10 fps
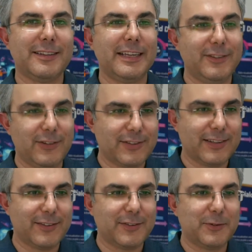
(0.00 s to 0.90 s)
data
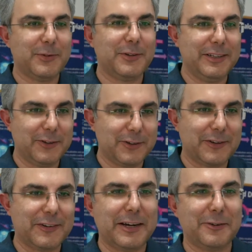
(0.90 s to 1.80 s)
sets were in our
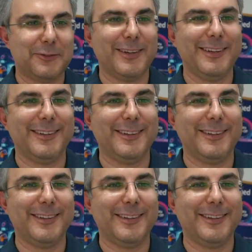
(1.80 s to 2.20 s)
graph.